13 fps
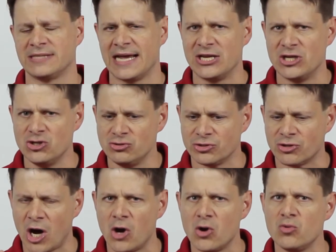they use
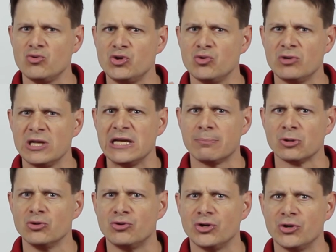their own unique
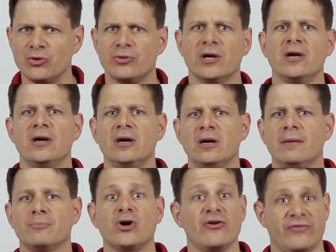Bluetooth
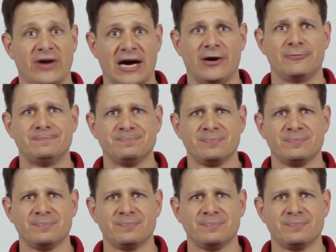profile.